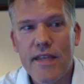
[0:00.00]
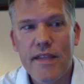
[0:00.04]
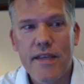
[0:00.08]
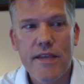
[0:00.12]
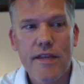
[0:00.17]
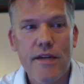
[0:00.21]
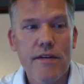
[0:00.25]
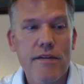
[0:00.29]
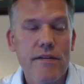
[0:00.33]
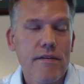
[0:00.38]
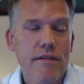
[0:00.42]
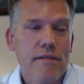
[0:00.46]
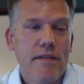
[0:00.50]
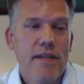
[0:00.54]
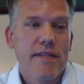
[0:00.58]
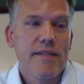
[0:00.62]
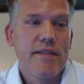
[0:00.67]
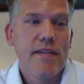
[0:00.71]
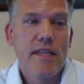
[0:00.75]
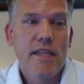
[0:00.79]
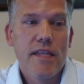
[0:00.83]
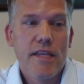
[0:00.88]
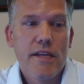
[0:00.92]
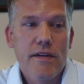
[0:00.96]
say that
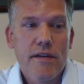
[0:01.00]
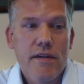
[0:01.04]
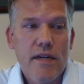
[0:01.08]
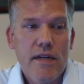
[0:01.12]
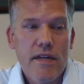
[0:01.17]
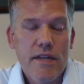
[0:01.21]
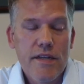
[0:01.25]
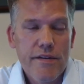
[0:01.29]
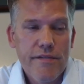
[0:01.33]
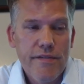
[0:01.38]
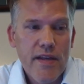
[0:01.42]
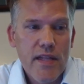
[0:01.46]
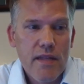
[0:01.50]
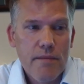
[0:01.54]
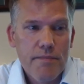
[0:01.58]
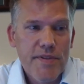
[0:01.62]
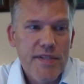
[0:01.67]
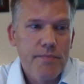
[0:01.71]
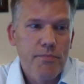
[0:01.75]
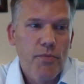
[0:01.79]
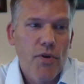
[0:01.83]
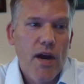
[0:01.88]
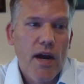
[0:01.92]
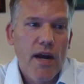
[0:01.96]
you're going to develop
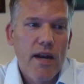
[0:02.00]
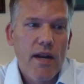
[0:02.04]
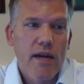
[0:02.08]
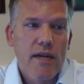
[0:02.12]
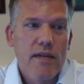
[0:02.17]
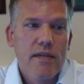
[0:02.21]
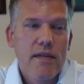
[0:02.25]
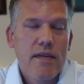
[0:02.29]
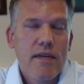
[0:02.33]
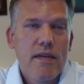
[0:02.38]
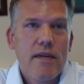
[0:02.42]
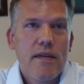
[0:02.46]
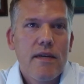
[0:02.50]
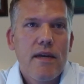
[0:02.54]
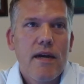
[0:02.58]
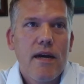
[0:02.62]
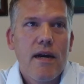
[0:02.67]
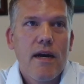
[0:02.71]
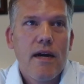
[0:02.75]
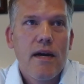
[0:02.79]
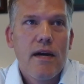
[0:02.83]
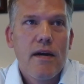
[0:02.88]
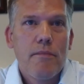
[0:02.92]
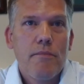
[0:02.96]
this product,
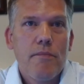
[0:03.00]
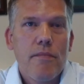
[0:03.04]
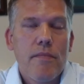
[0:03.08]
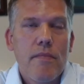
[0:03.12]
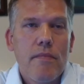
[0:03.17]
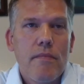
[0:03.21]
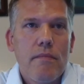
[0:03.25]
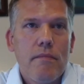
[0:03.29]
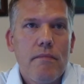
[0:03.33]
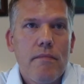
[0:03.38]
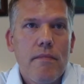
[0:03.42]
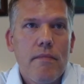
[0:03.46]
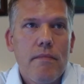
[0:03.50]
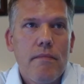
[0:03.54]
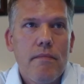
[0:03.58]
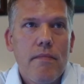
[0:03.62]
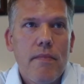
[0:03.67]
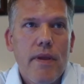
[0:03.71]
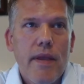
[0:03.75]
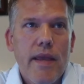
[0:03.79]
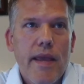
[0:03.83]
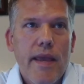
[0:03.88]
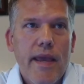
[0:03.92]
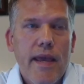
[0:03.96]

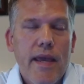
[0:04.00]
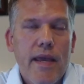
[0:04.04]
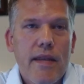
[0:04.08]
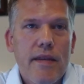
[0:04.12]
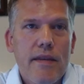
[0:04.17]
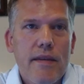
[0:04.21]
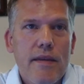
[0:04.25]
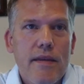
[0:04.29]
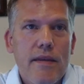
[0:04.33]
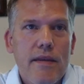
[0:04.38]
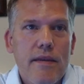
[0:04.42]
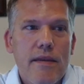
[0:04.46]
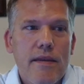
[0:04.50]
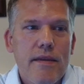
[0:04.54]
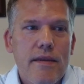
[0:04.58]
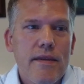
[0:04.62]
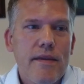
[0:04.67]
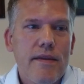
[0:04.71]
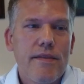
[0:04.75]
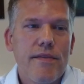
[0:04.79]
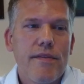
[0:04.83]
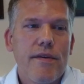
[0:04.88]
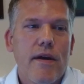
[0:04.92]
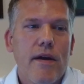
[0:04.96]
and
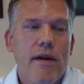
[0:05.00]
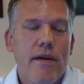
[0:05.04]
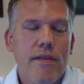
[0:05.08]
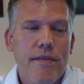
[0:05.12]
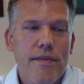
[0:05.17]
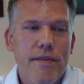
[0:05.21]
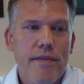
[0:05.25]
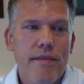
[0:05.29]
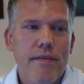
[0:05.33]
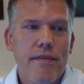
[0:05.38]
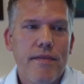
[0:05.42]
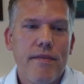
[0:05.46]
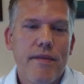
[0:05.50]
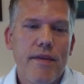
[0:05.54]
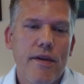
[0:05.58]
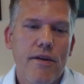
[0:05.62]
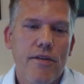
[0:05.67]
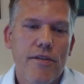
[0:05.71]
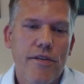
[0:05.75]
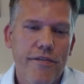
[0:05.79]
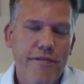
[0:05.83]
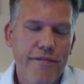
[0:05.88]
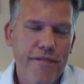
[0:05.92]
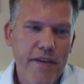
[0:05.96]
the
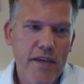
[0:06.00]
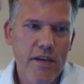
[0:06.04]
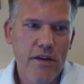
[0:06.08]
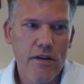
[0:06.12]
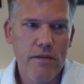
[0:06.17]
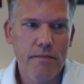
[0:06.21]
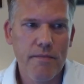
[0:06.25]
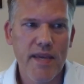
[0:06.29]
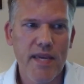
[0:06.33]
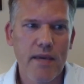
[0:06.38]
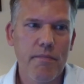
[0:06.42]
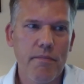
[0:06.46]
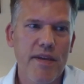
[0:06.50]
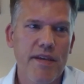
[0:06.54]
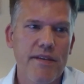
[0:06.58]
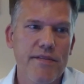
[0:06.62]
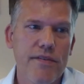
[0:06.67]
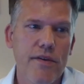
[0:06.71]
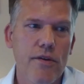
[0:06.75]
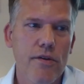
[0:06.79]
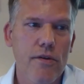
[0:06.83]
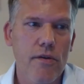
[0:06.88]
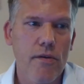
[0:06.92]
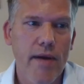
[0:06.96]
the field may be
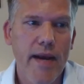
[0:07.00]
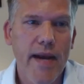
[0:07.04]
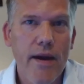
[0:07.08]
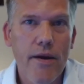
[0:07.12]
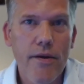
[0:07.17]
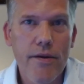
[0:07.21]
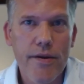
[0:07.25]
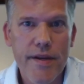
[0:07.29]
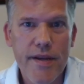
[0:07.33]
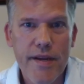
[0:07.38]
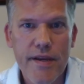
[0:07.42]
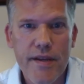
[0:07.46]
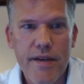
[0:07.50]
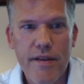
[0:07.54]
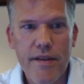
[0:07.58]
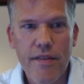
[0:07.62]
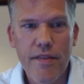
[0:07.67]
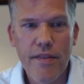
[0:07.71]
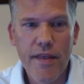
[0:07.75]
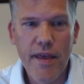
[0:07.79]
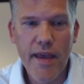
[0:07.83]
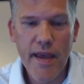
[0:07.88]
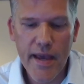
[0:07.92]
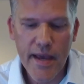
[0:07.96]
so crowded
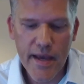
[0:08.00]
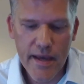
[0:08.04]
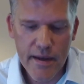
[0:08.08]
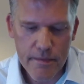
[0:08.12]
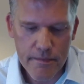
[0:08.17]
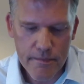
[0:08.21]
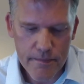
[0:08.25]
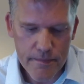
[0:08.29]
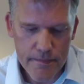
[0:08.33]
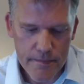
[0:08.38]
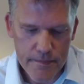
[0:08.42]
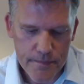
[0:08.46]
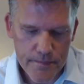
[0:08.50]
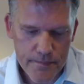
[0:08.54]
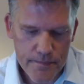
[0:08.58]
that